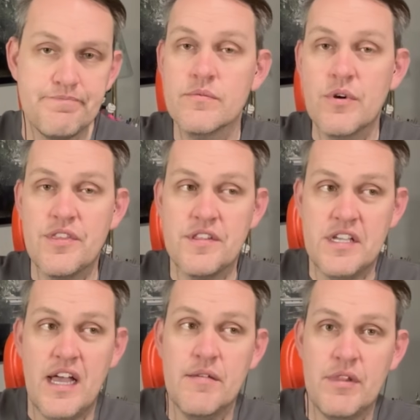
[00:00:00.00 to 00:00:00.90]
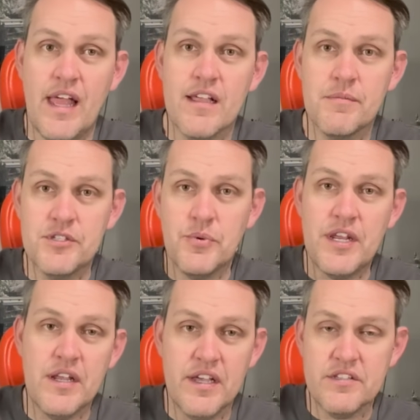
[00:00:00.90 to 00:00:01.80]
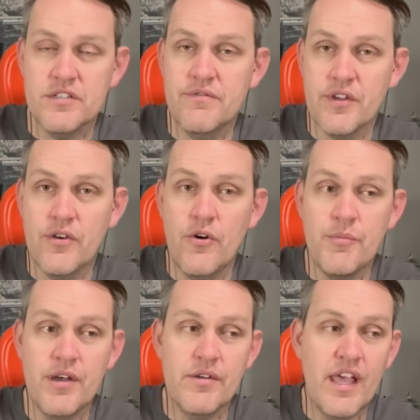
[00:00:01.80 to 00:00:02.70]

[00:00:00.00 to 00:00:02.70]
With the time lag between us and Vekoma,